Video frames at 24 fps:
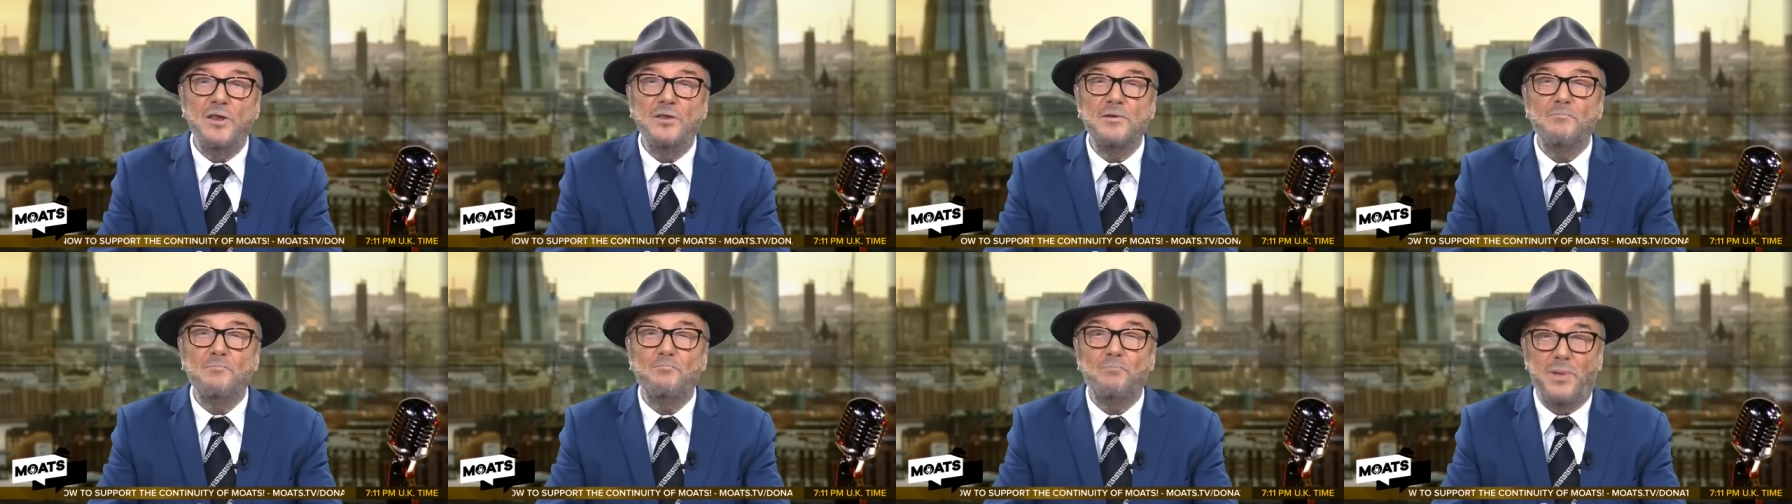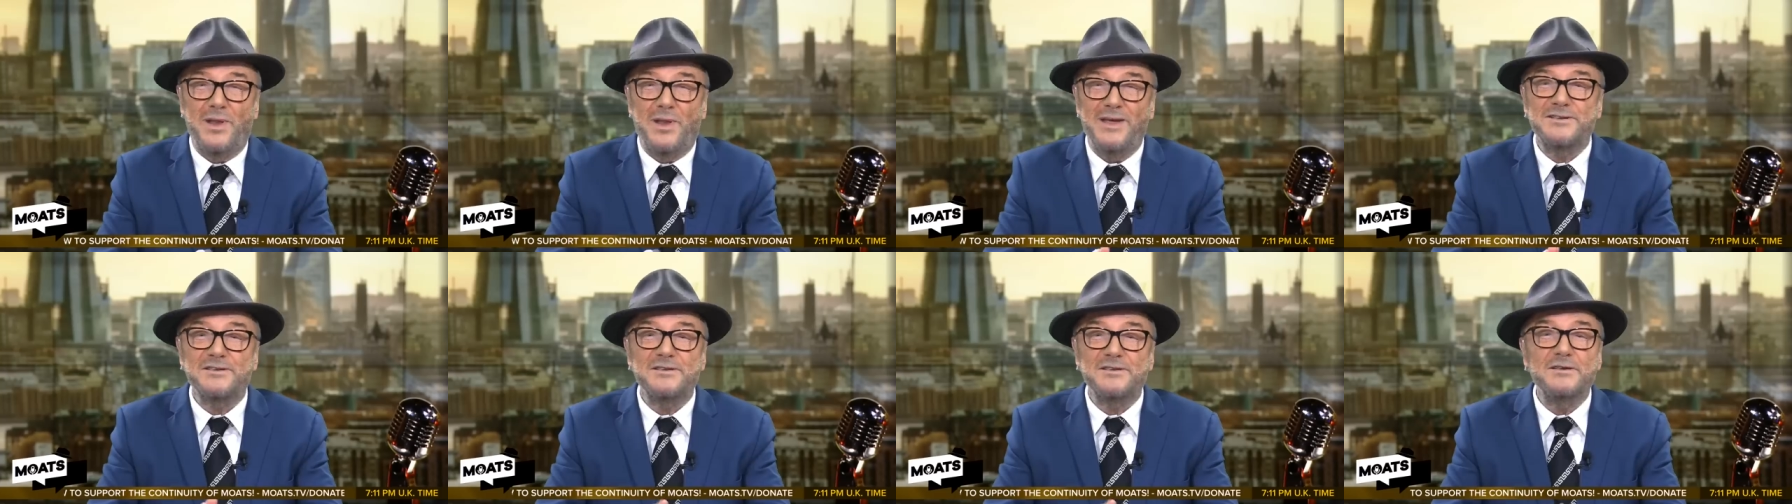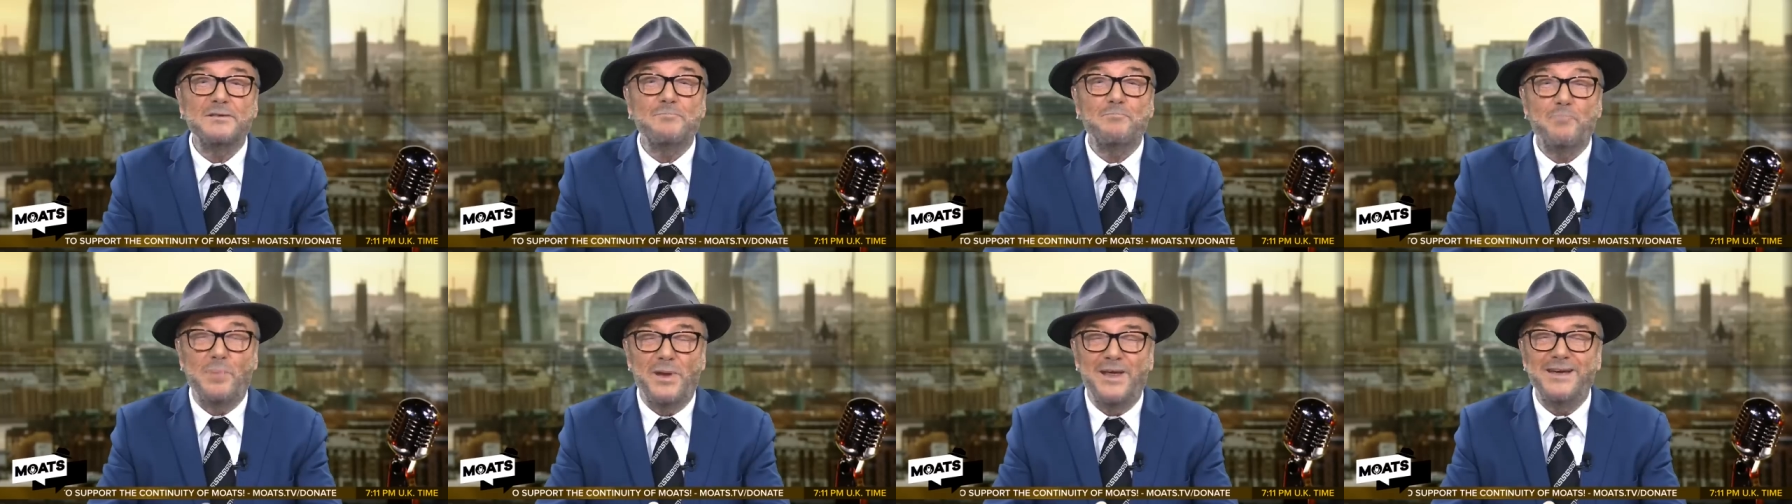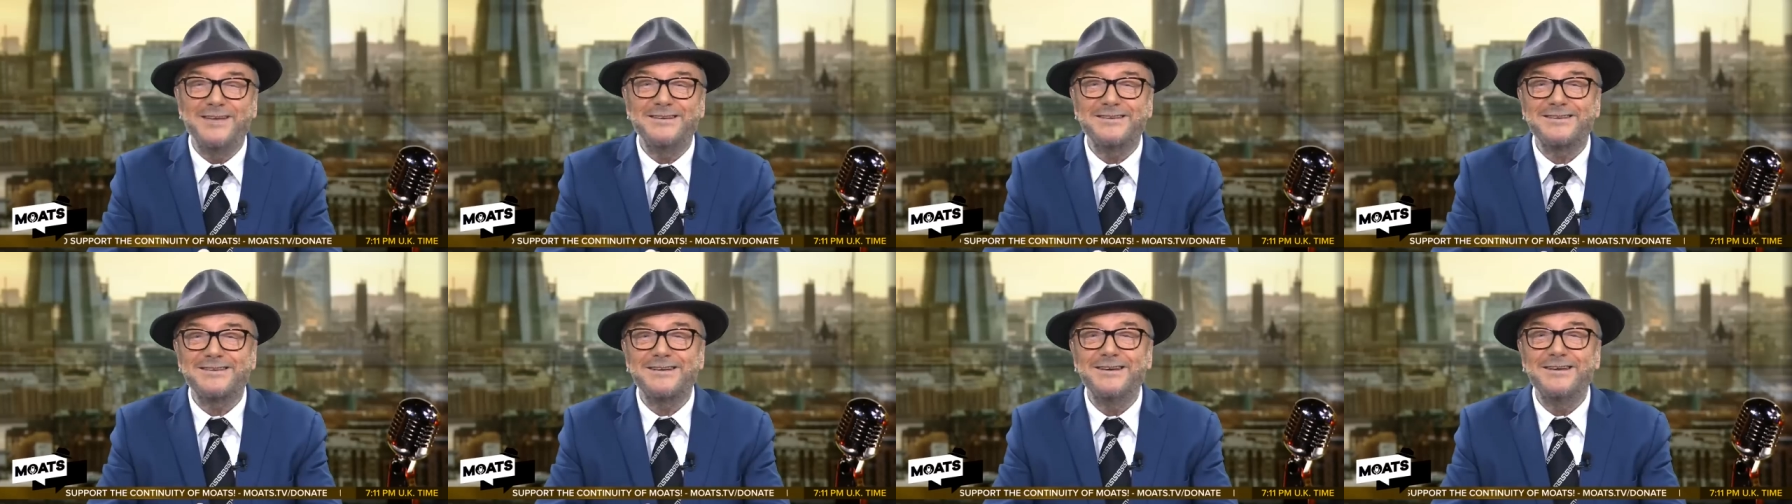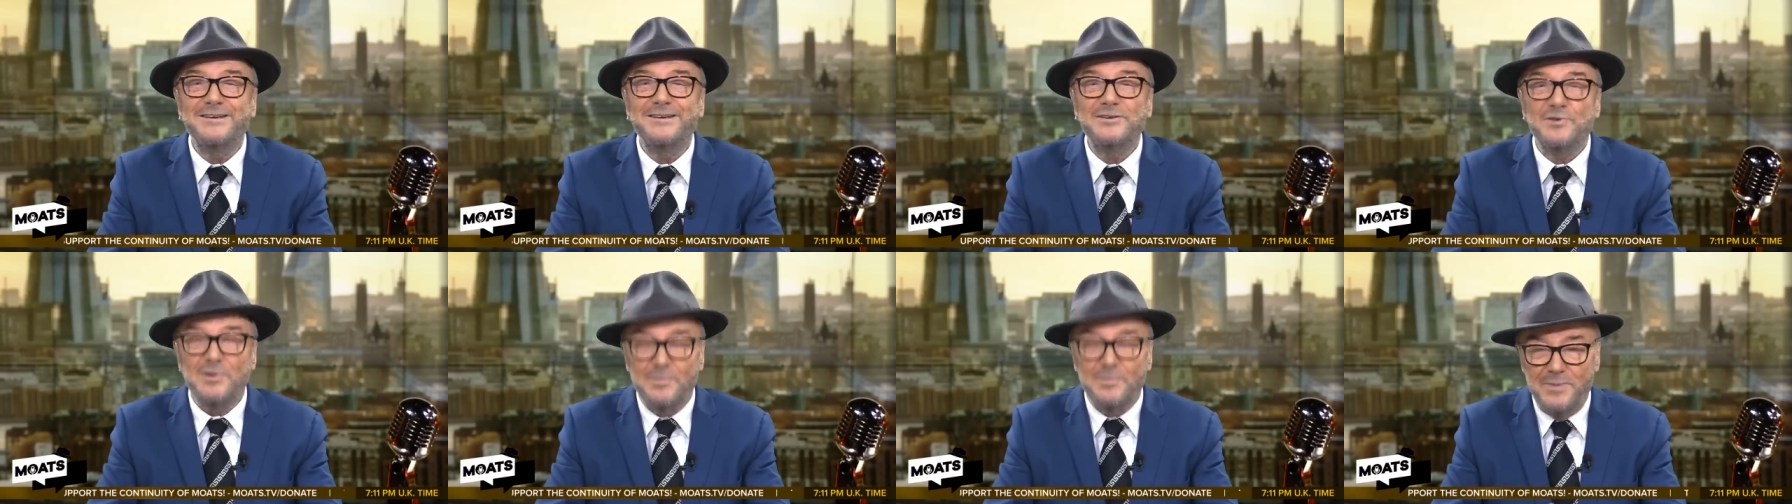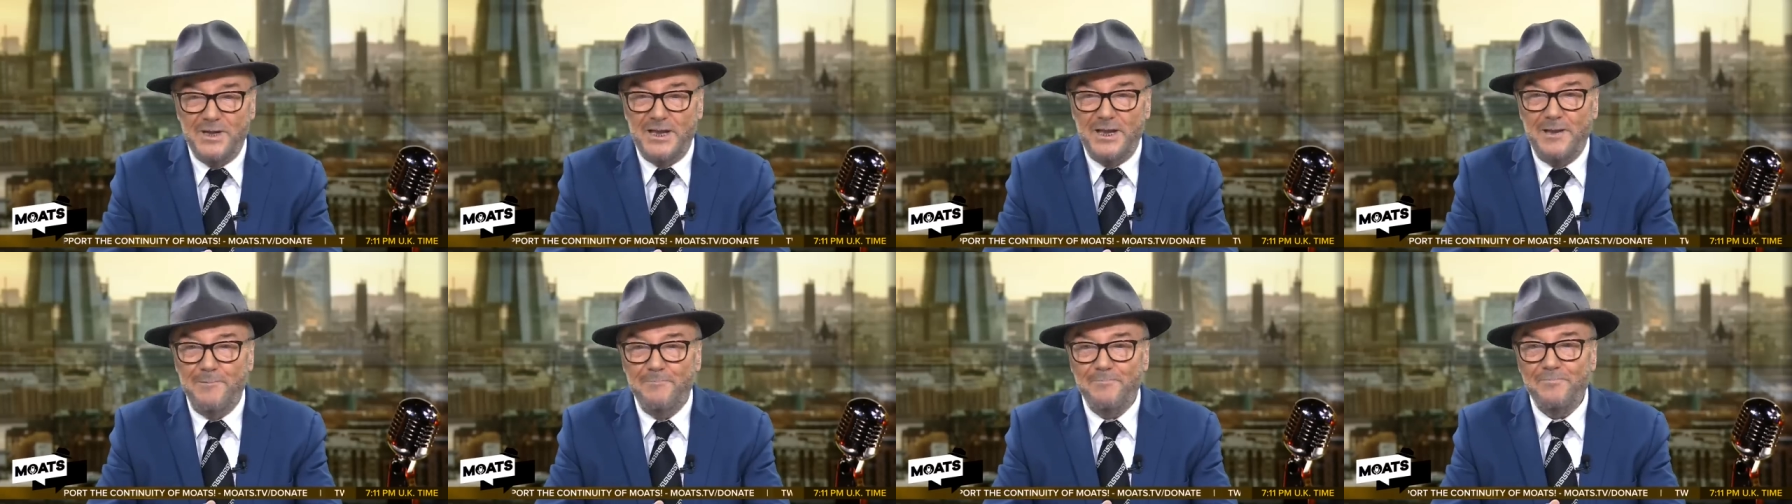unpleasant place
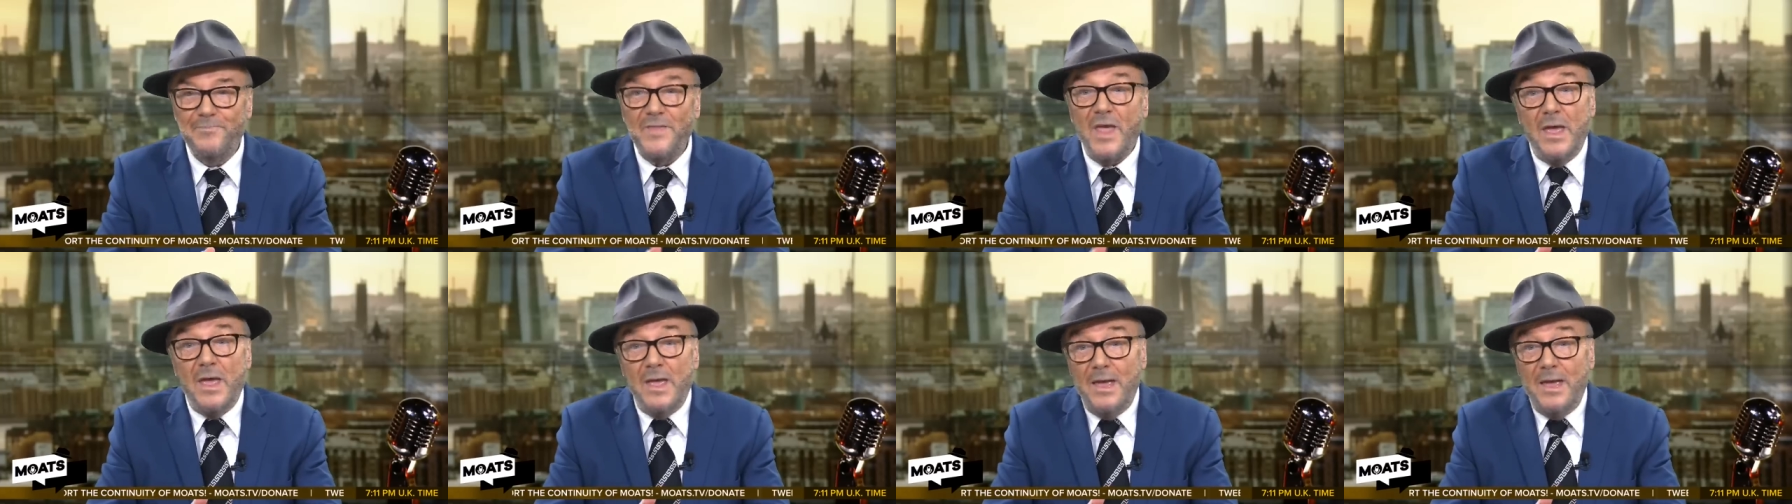to be.